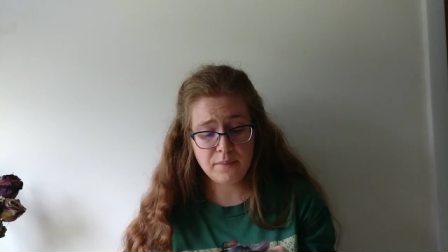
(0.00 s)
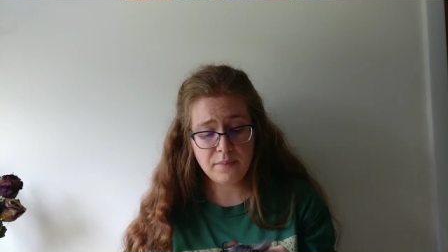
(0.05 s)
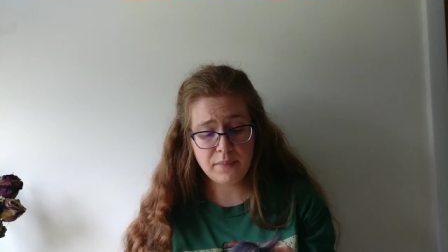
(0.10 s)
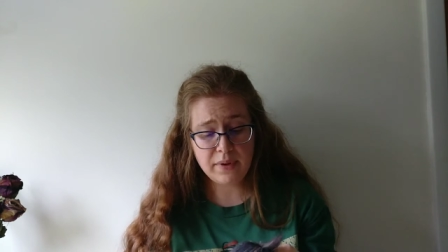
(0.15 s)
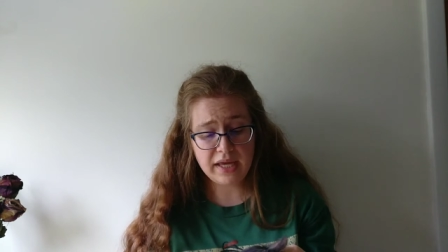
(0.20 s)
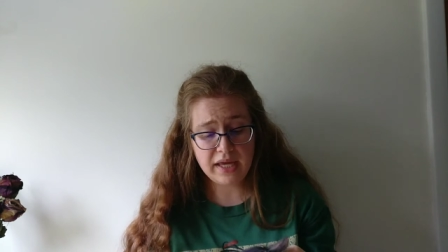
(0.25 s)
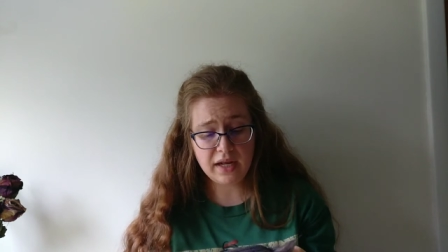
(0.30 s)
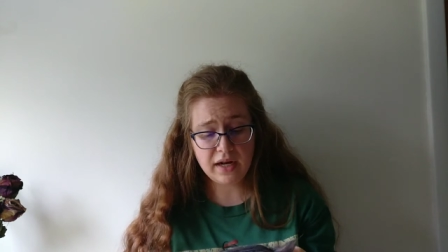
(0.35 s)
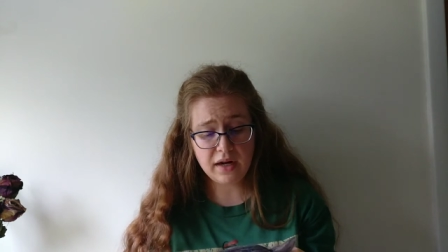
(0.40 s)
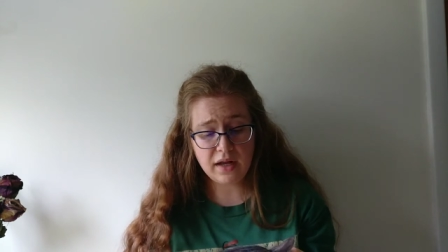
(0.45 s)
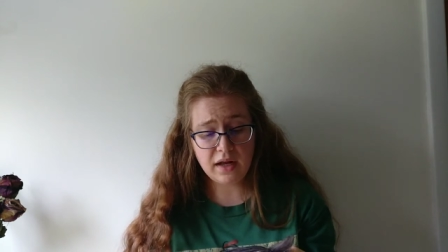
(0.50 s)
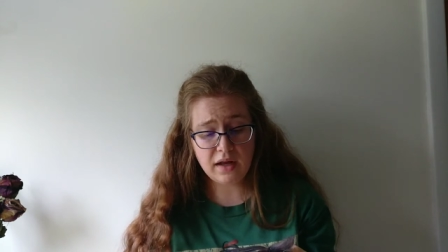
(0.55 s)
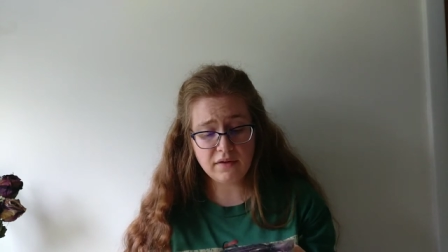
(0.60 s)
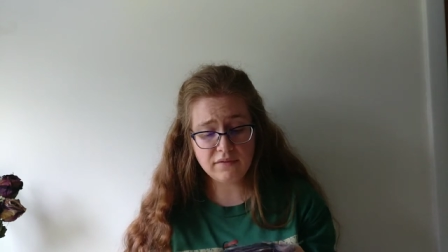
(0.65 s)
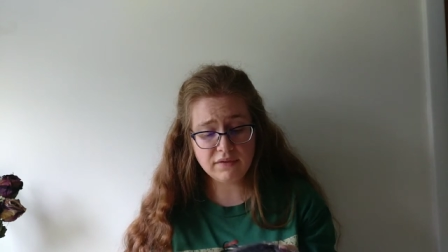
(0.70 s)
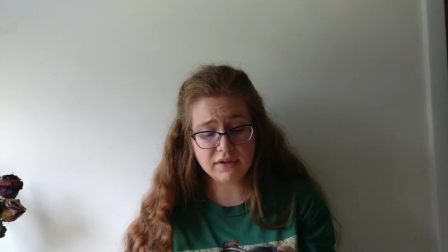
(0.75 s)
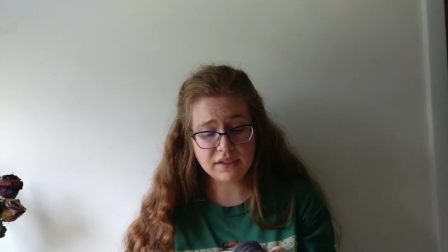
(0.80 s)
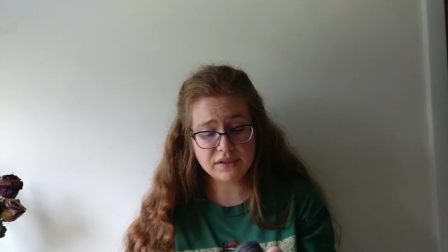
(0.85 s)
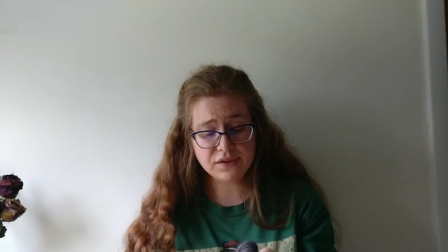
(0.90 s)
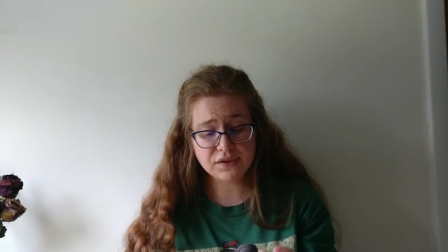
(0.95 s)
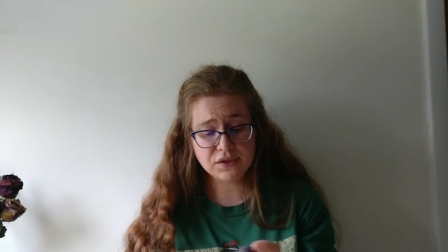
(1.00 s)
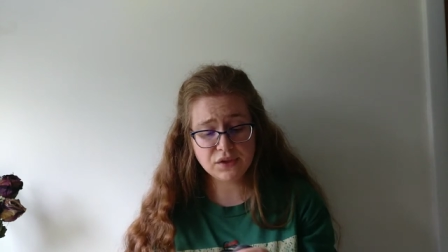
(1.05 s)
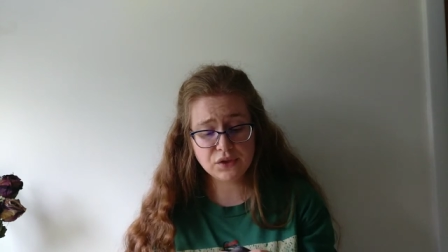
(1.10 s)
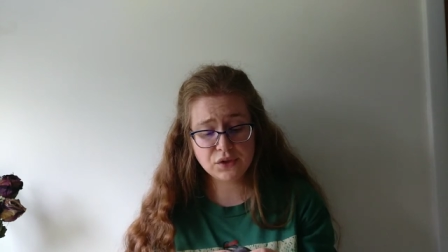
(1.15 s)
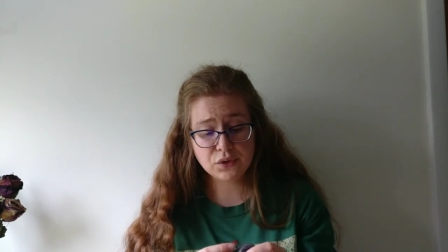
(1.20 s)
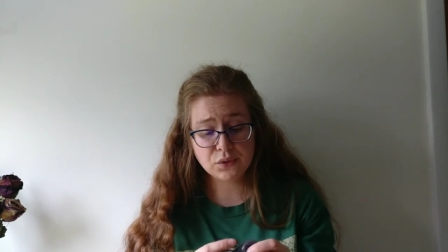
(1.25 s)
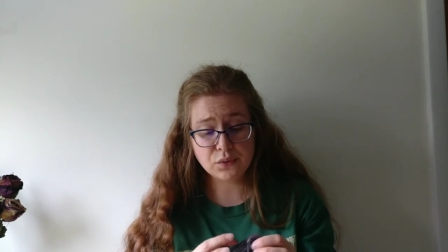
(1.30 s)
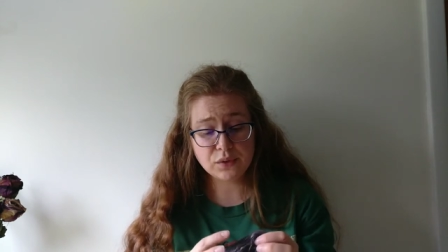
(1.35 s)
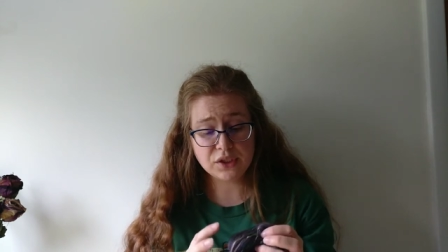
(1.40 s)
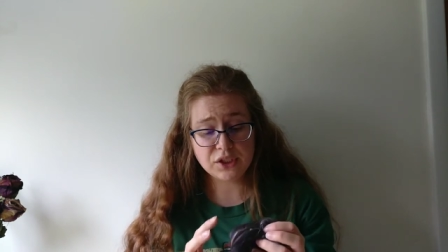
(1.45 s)
bit of this
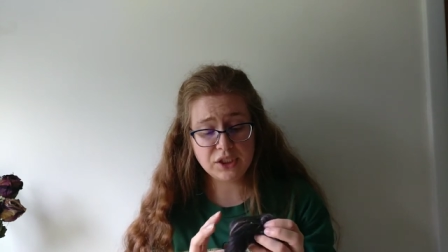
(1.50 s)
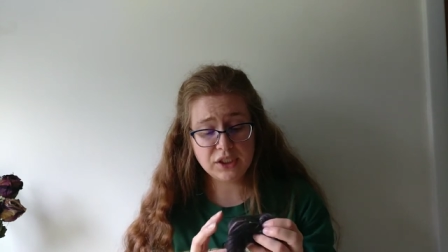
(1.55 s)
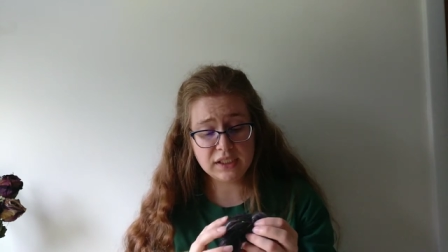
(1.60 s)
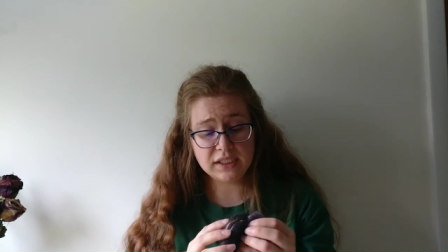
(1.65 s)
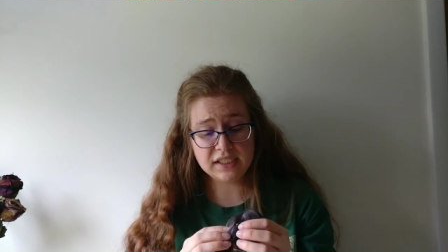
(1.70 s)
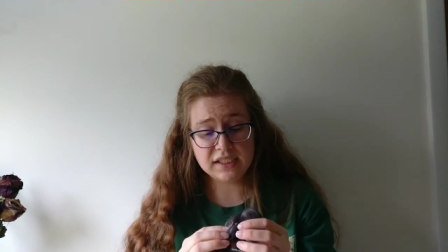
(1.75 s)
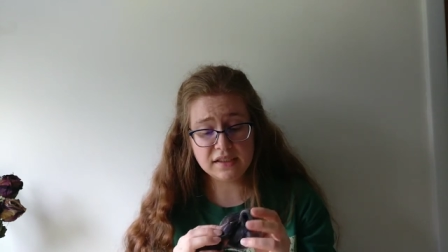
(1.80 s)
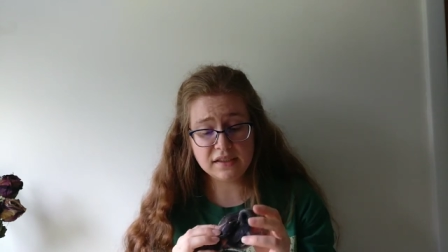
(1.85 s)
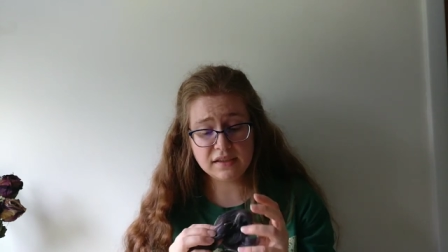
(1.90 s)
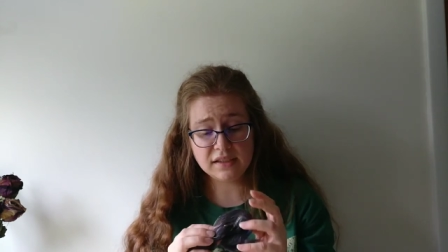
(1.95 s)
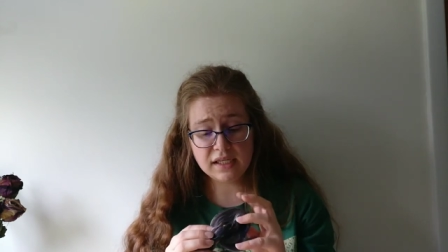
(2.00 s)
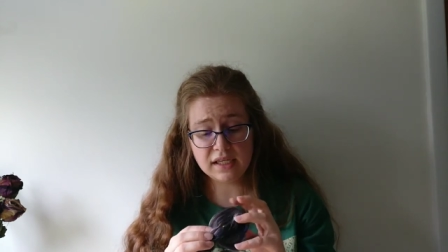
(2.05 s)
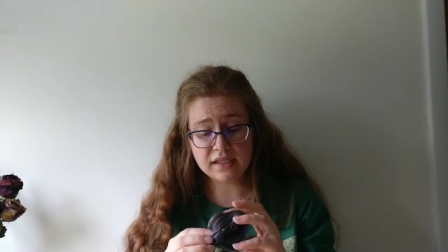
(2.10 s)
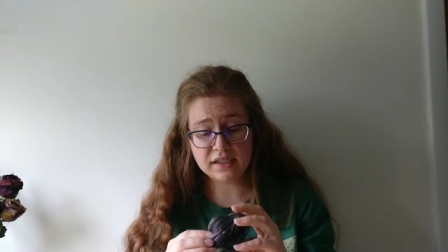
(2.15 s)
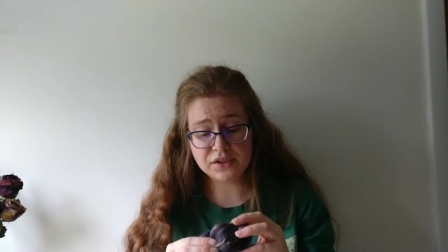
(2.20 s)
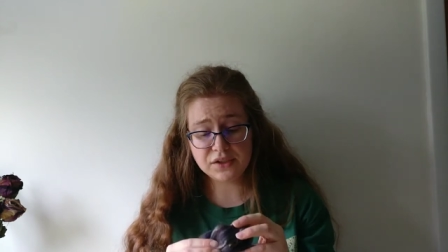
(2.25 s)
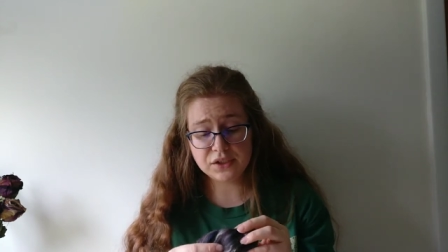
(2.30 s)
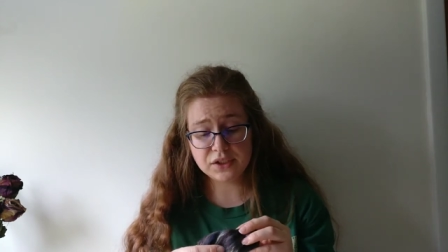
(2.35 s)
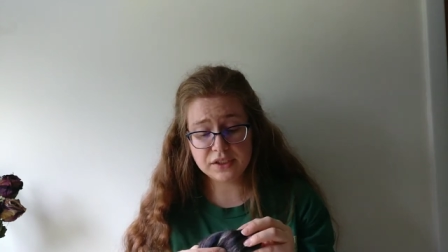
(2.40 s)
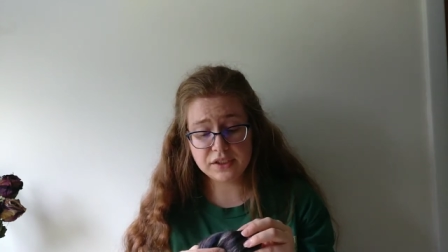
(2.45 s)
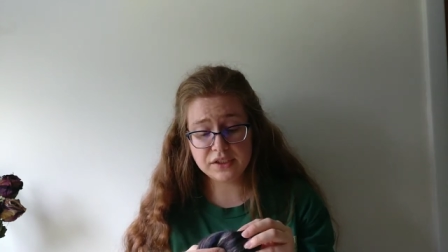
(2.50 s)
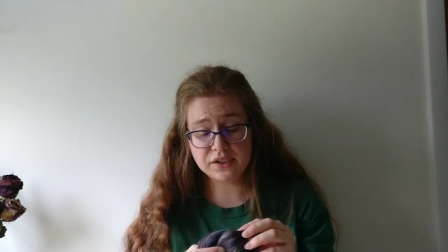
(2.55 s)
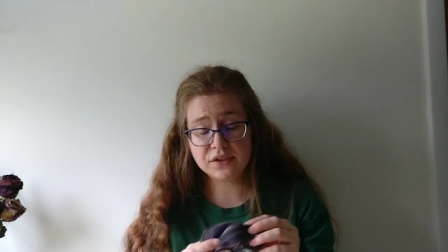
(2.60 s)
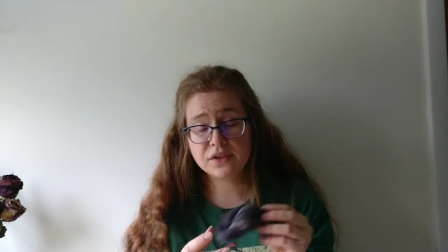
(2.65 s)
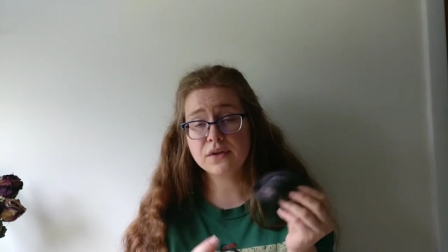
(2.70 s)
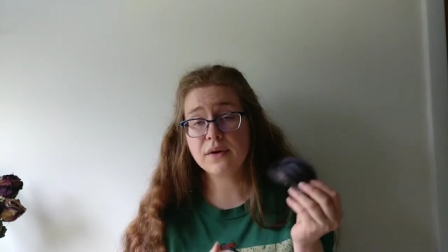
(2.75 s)
squishiness and this goodness.